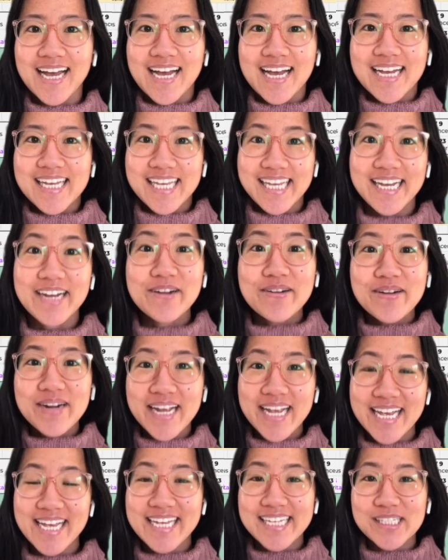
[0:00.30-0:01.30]
Here
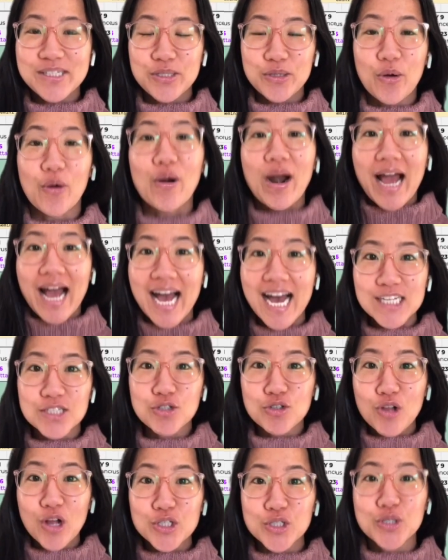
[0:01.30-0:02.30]
is your
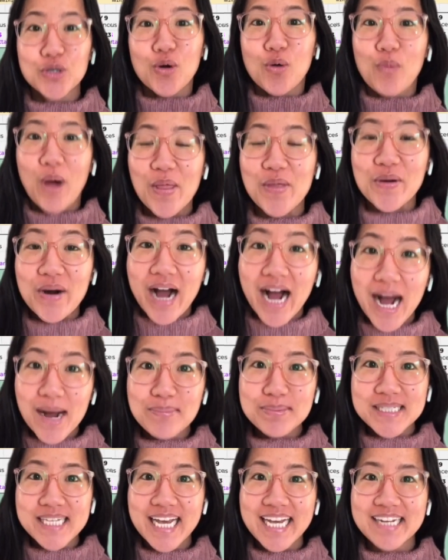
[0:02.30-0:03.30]
astrological weather
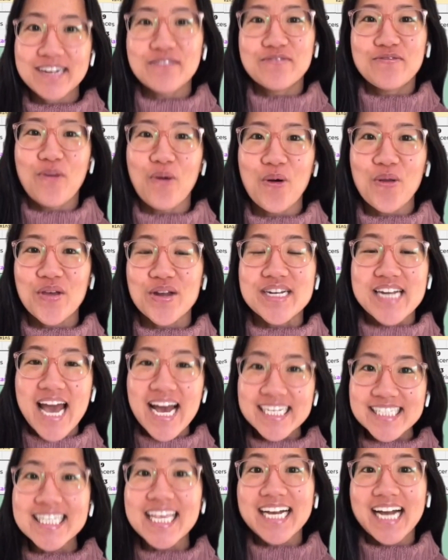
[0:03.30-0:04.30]
update for the
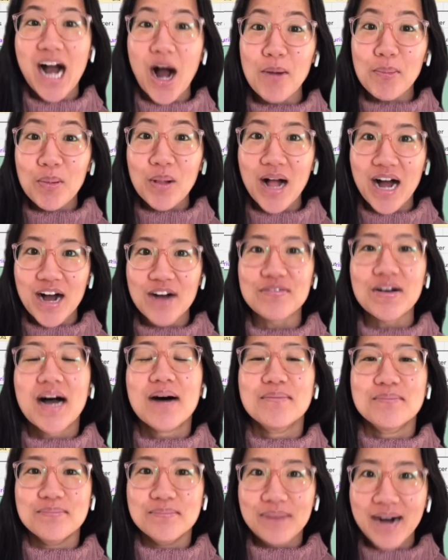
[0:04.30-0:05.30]
next couple of
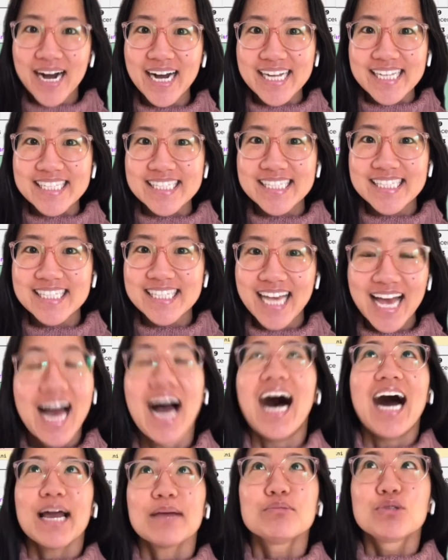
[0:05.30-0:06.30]
months.
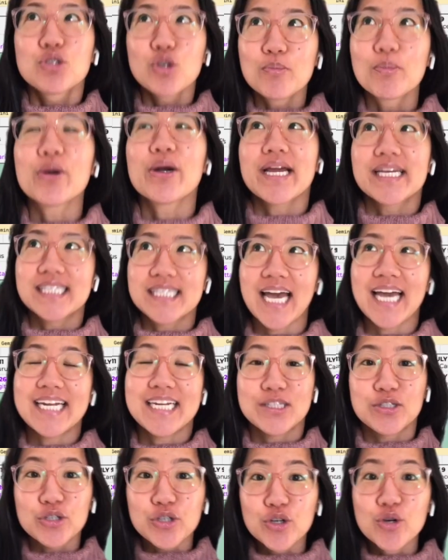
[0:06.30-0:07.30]
I'm super excited
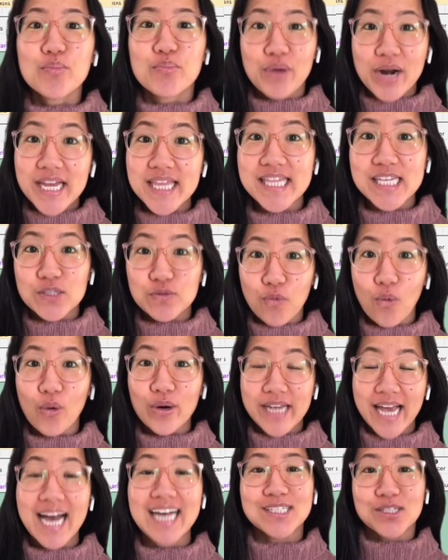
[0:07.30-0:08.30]
to bring this
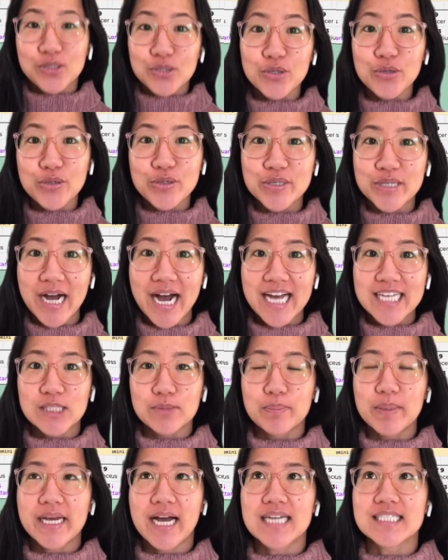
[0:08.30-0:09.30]
forecast to you guys
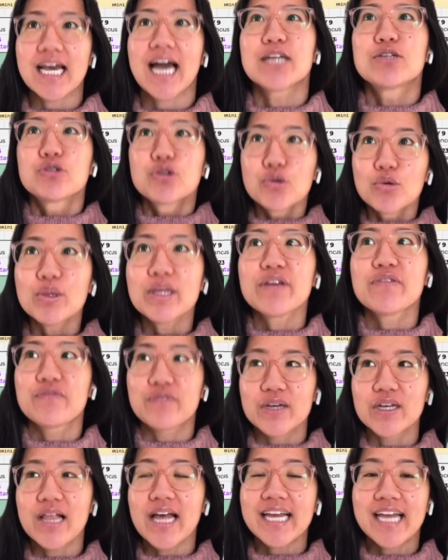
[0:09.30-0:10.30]
because I truly
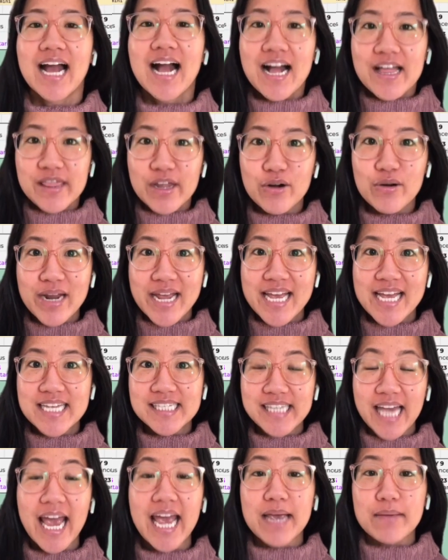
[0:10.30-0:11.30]
feel like there is
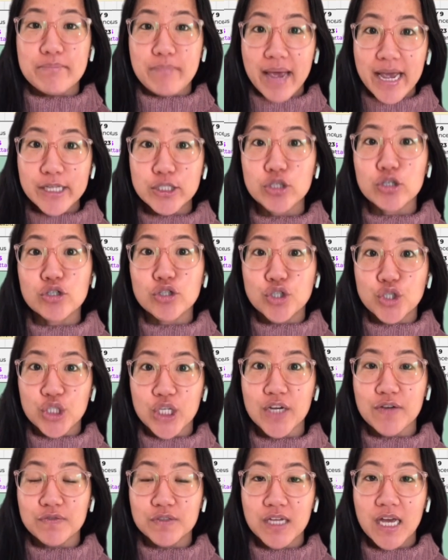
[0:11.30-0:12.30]
a major
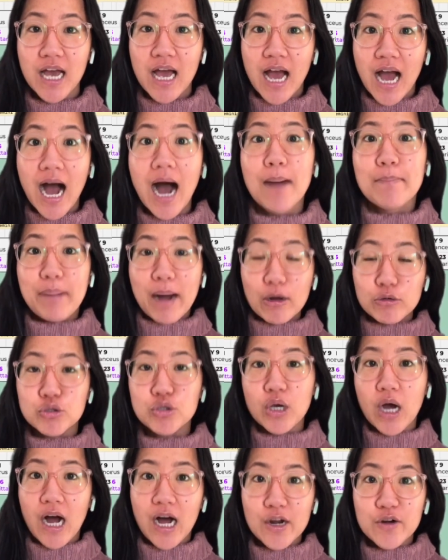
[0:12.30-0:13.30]
shift about to
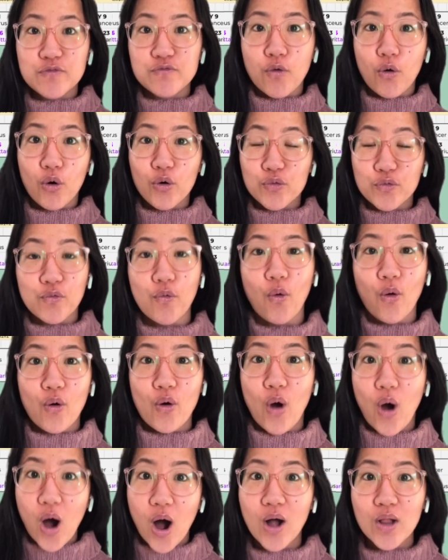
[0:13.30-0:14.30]
unfold for
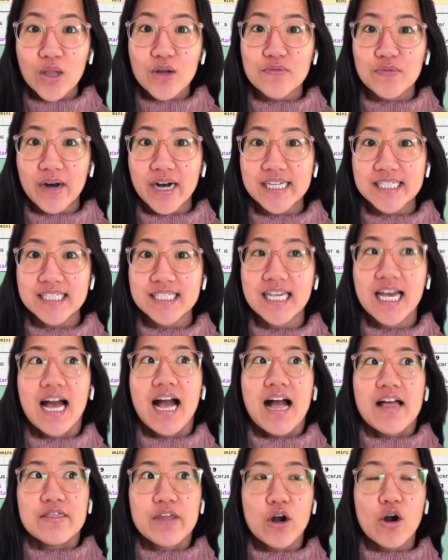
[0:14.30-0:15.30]
all of us.
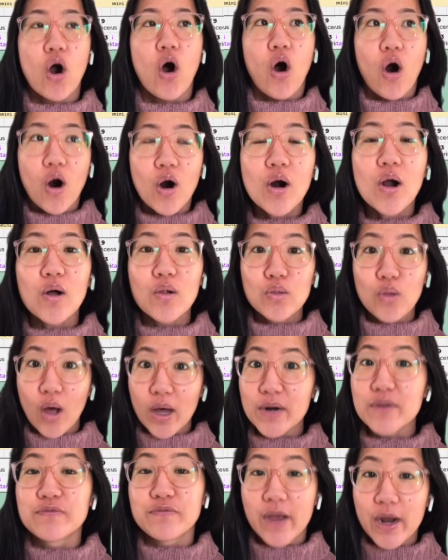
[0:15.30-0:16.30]
There are a lot
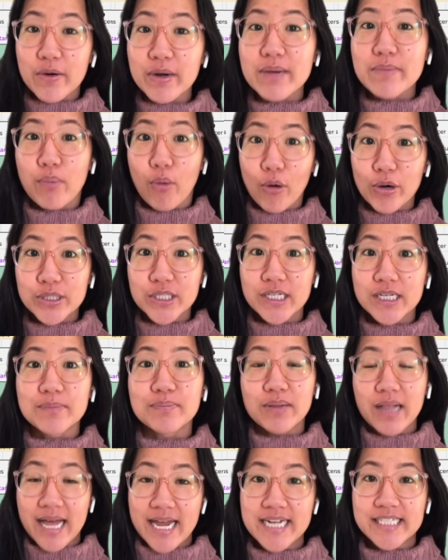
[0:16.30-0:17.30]
of very important
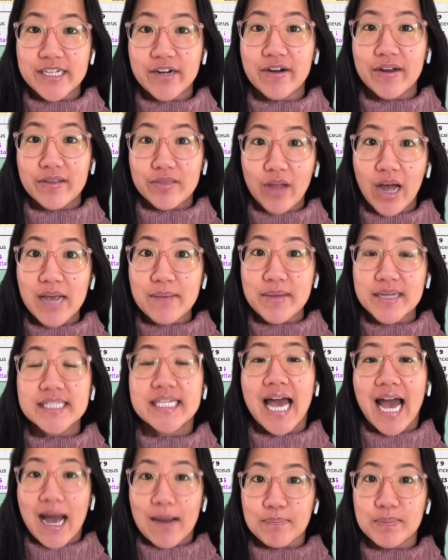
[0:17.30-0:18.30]
planetary alignments
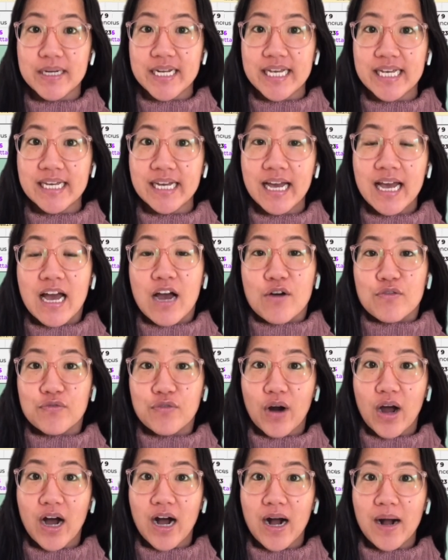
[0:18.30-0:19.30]
happening
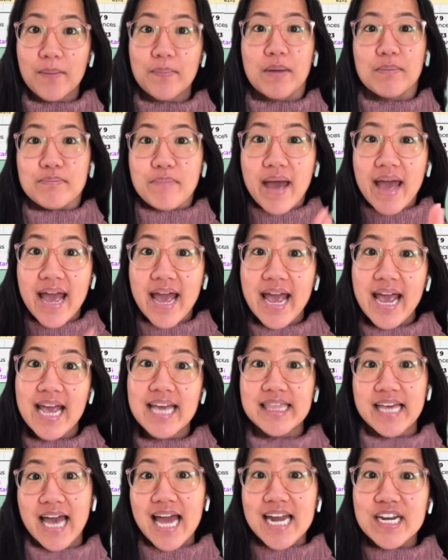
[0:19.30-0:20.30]
from May,
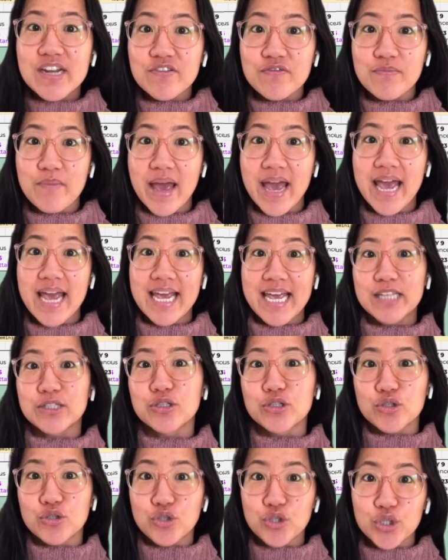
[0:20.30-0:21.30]
the end of May into
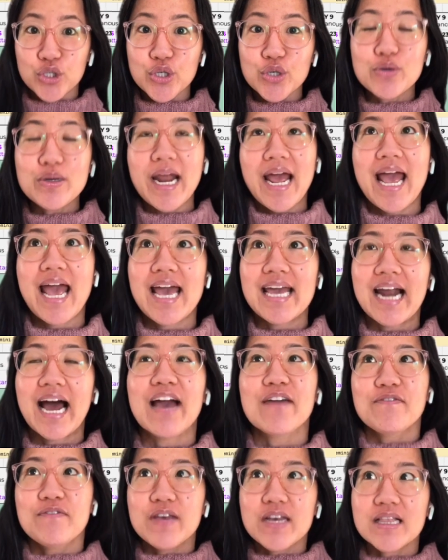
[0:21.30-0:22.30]
June, and I
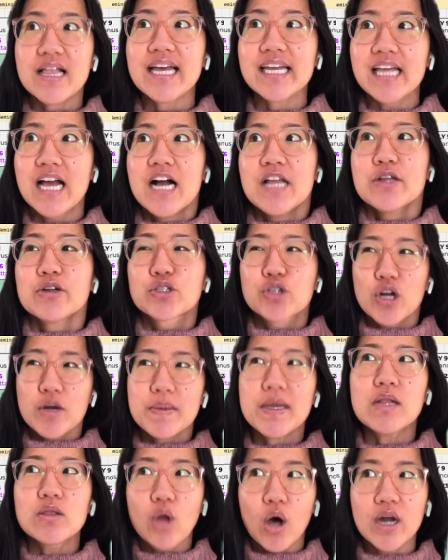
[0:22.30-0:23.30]
feel like there's going to be
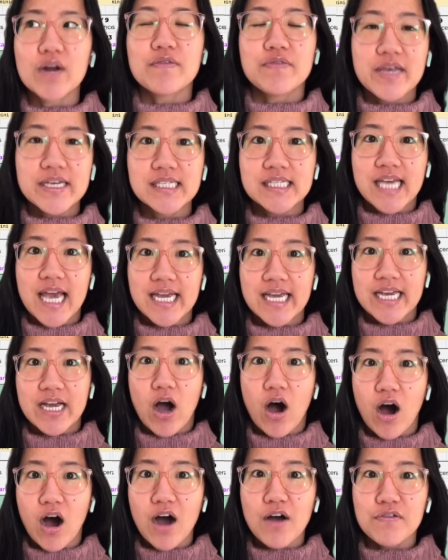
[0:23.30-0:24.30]
a lot of things kicking
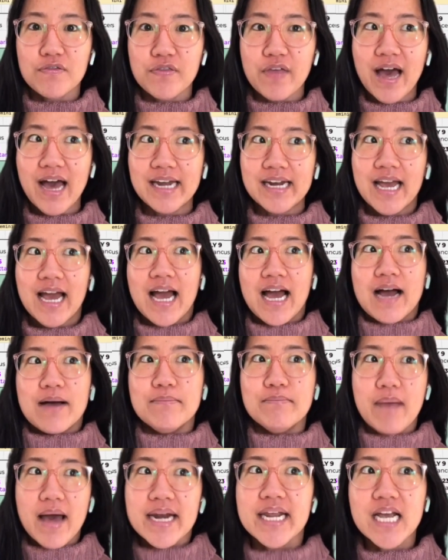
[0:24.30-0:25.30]
off that
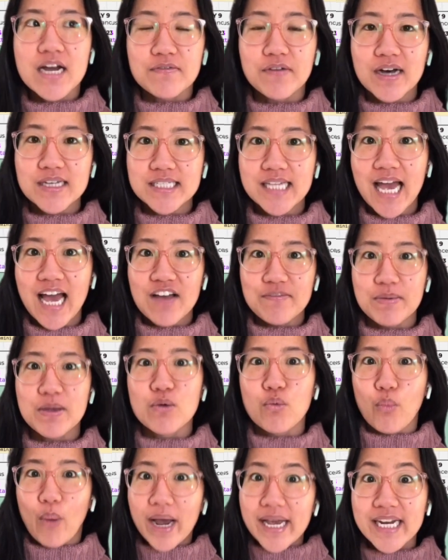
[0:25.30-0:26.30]
many of us have been
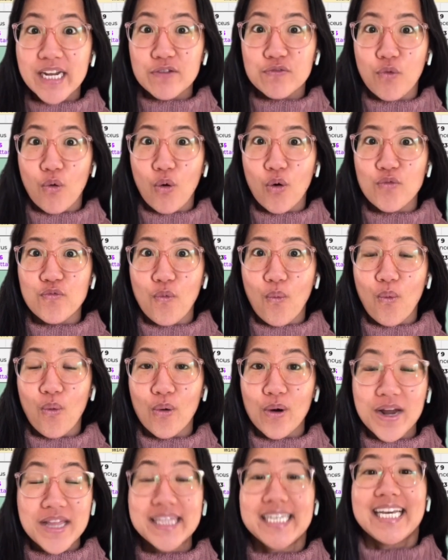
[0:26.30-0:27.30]
waiting
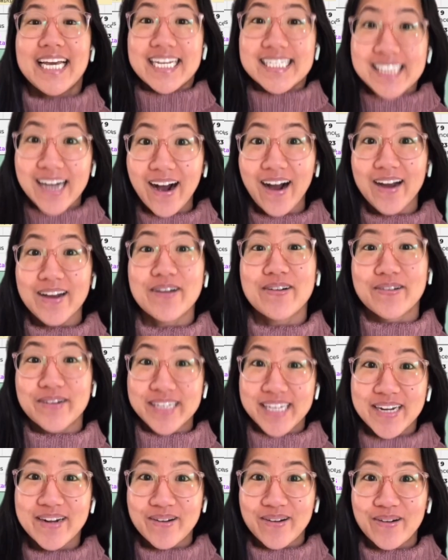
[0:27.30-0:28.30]
for the entire
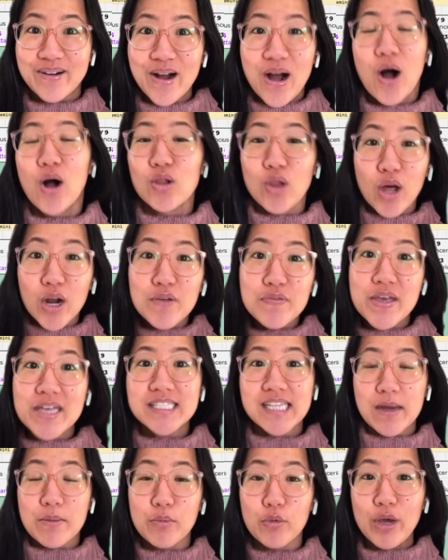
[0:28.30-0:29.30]
year. A lot of things
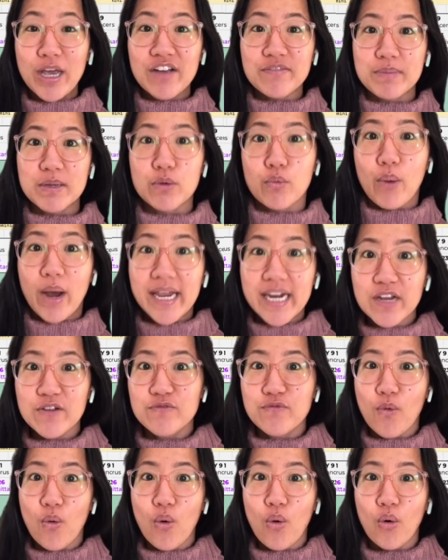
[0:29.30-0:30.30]
that we have been waiting
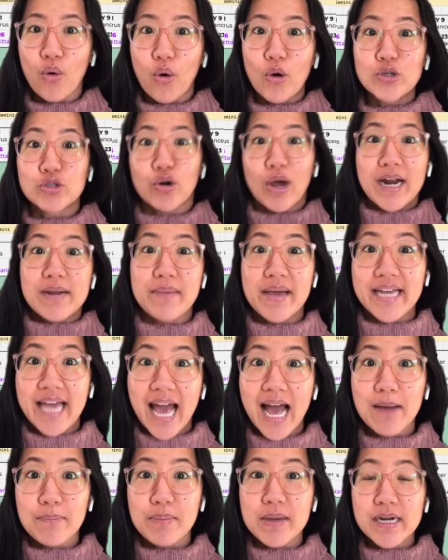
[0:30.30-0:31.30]
for or trying to make
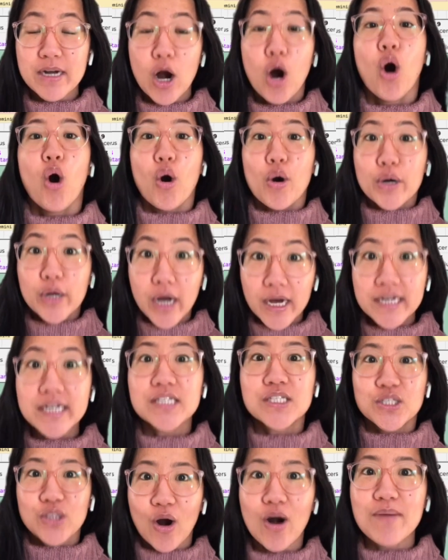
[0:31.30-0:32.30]
happen are gonna
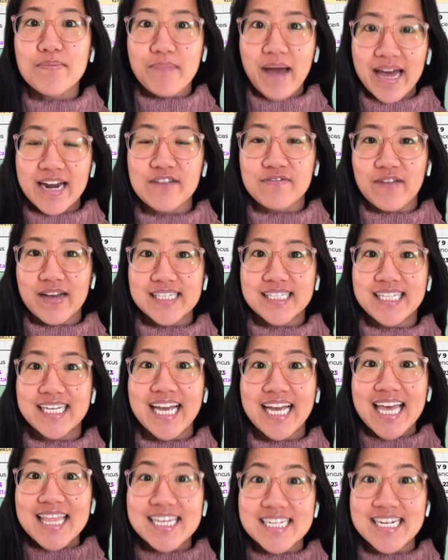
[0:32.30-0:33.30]
start manifesting
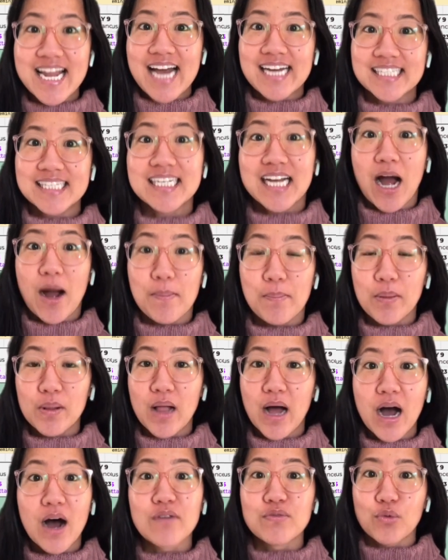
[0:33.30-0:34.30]
in the next couple
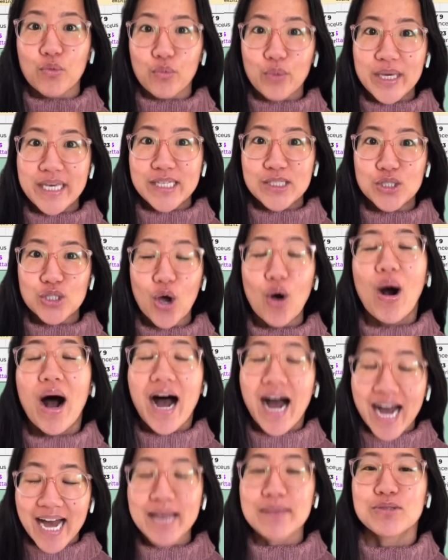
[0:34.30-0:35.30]
of weeks. So
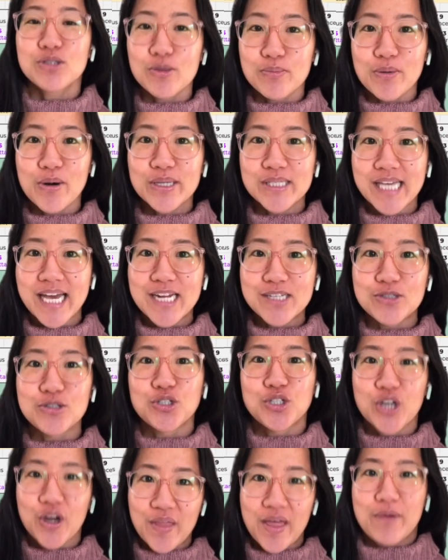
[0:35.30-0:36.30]
I'm super excited to
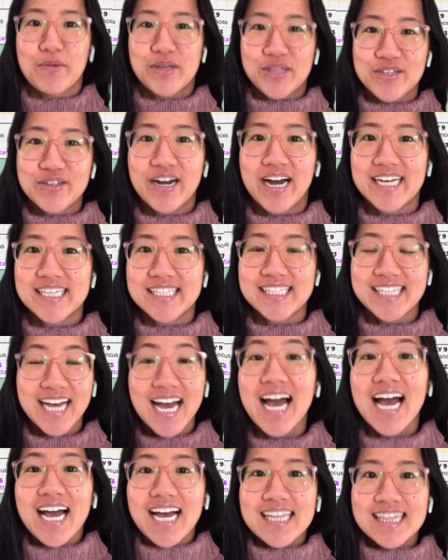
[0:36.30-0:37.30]
share that with you guys.
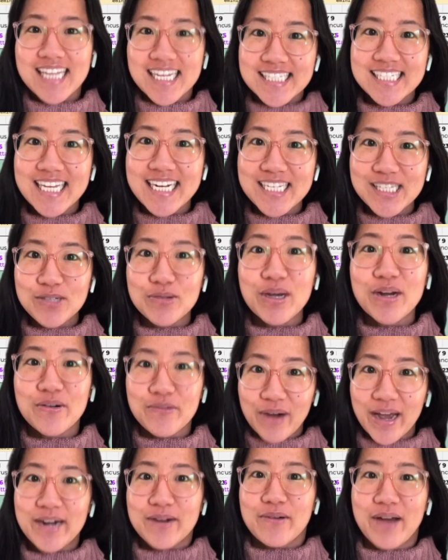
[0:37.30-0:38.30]
Let's get into it
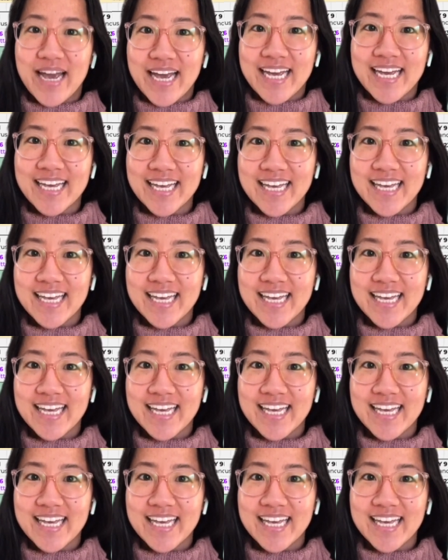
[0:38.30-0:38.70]
right away.